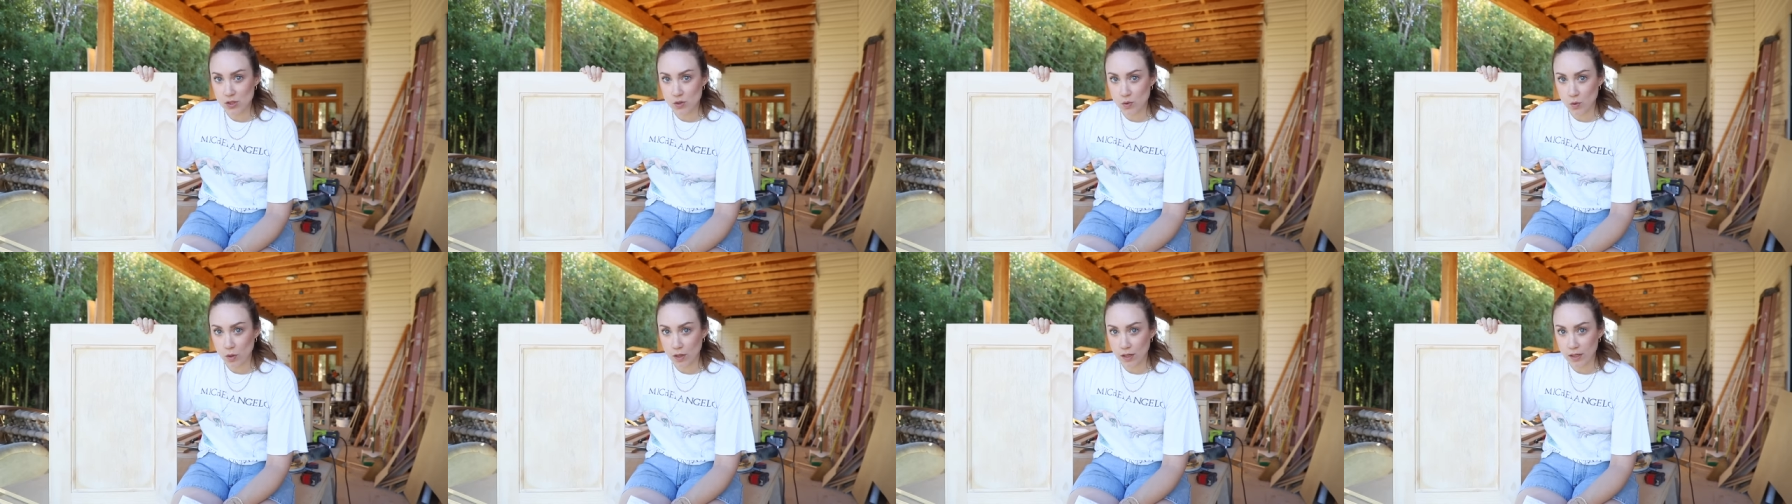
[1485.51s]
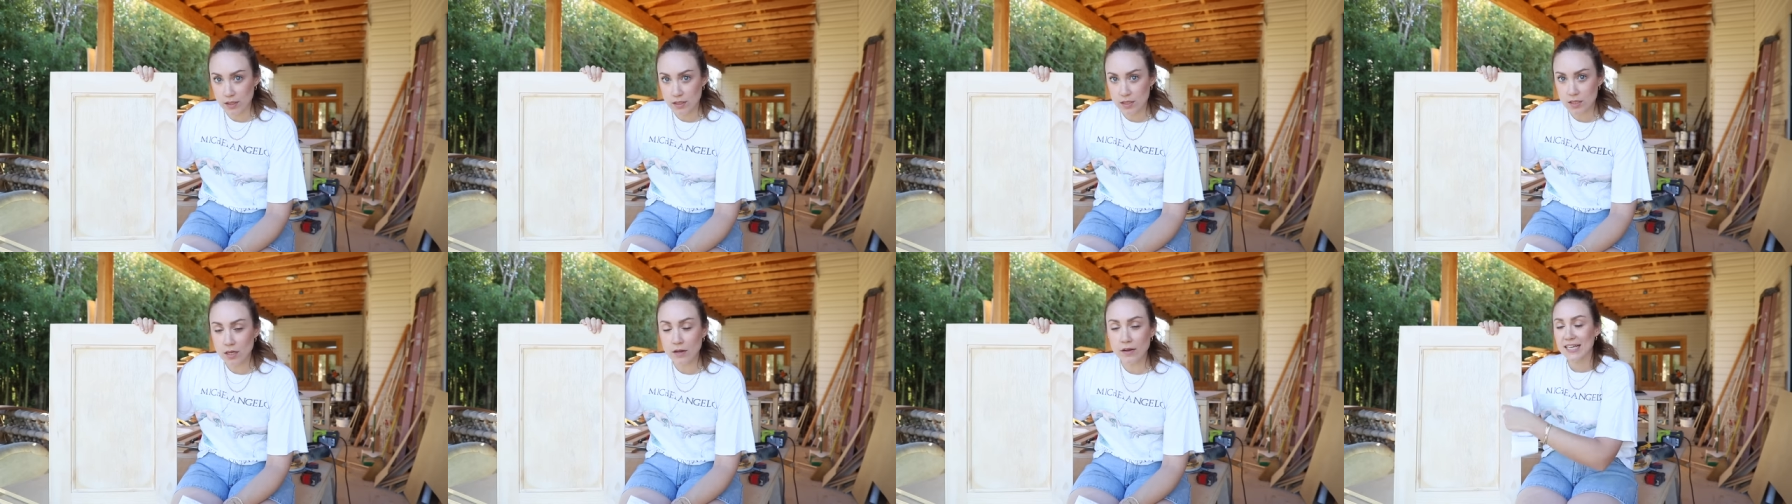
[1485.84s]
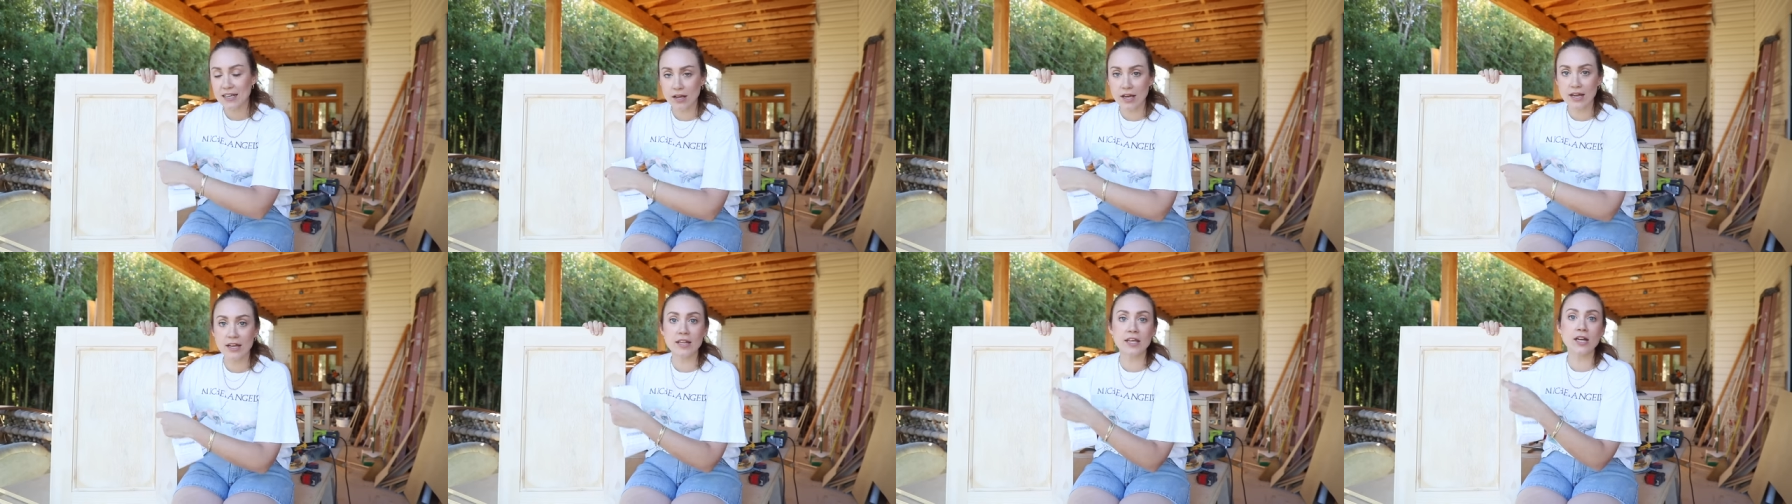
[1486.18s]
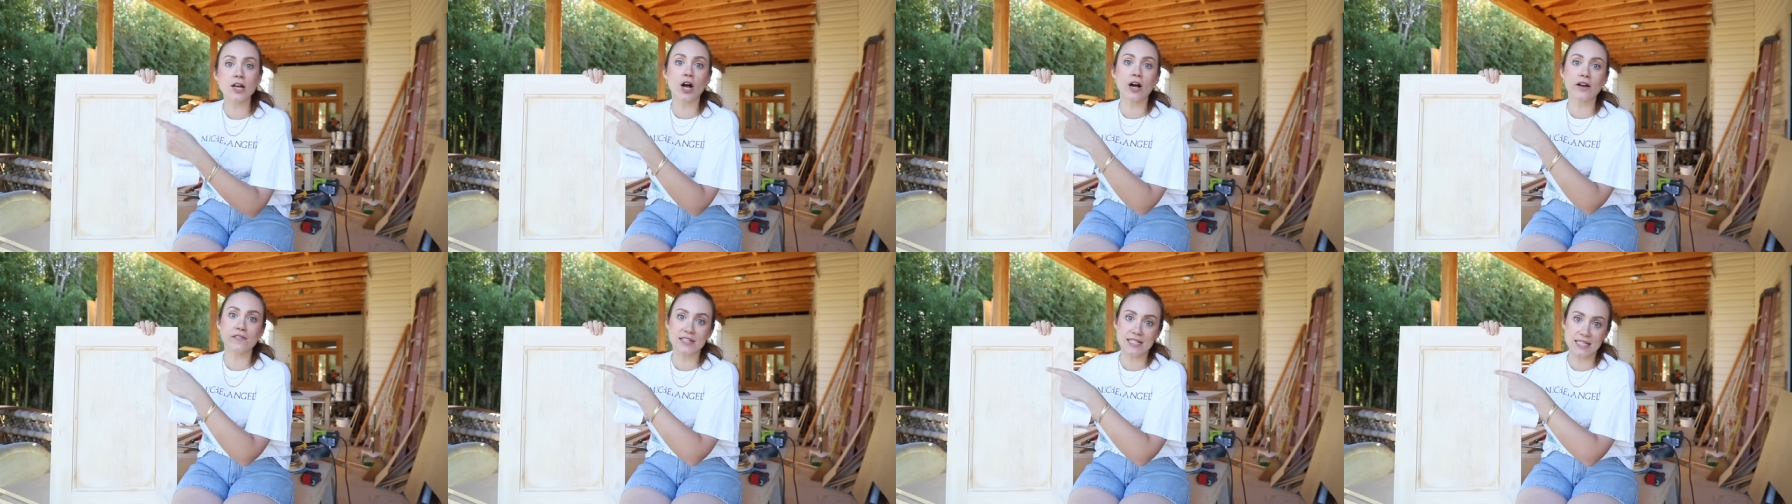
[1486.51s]
doors, and then
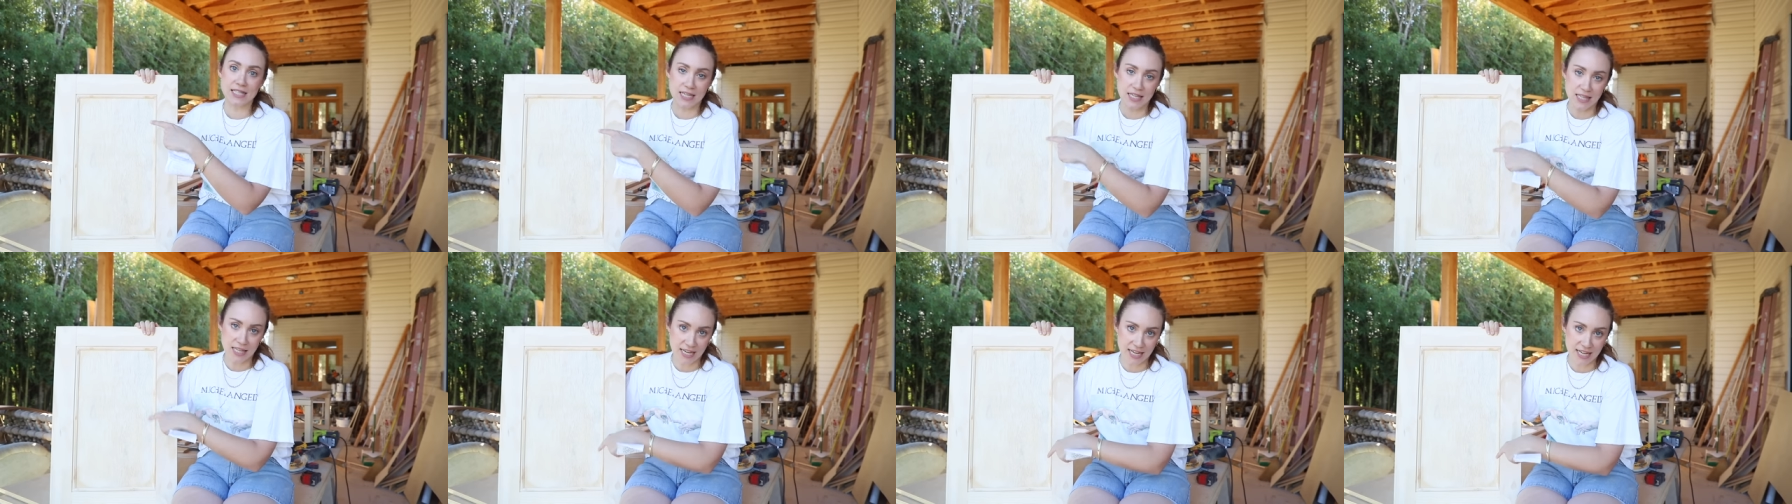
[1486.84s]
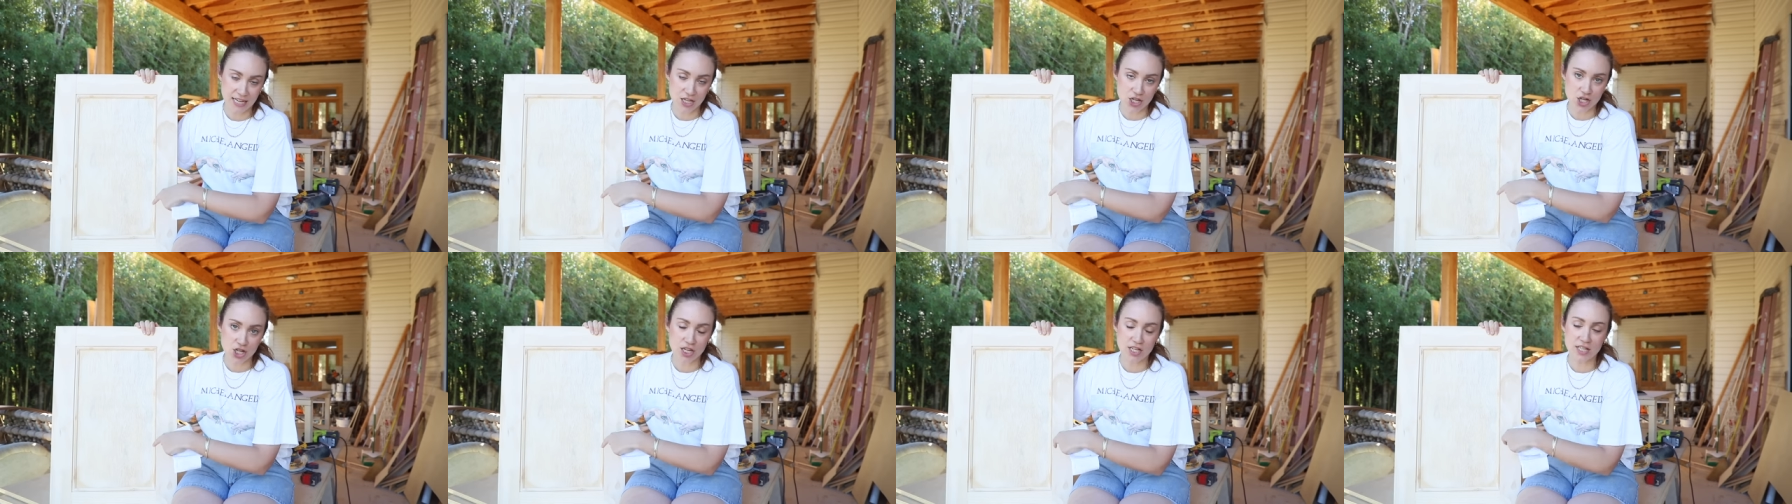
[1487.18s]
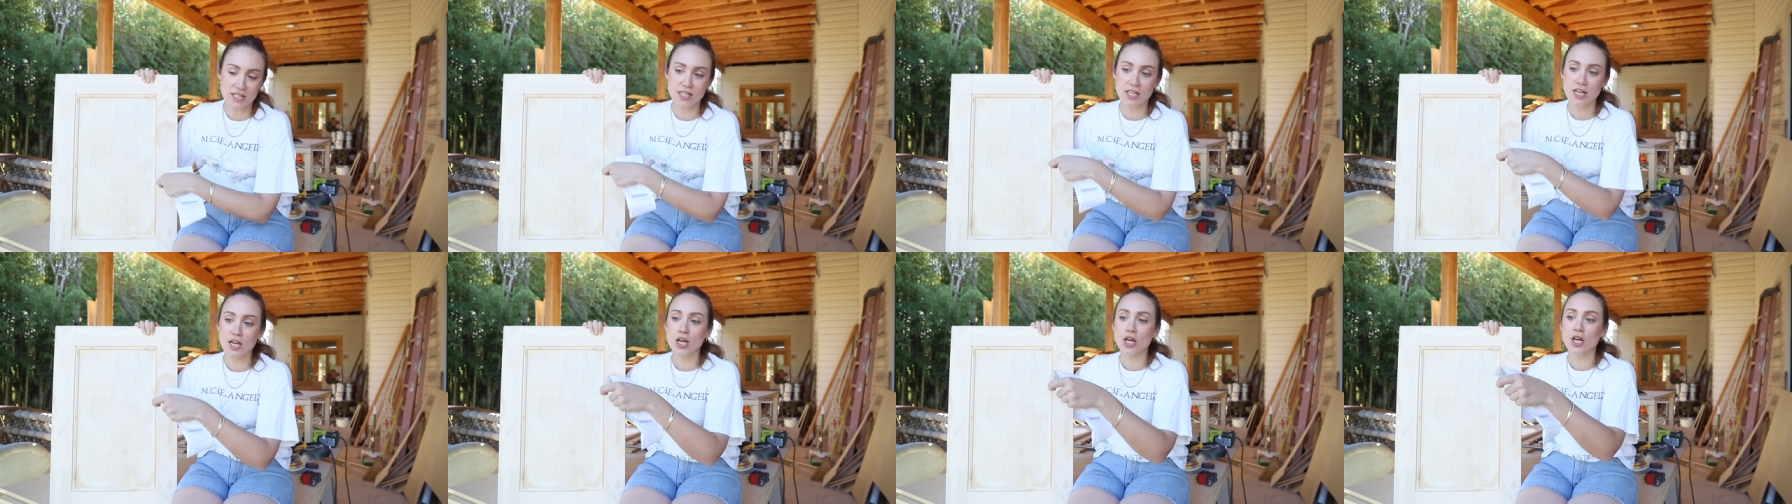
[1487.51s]
obviously the hinges,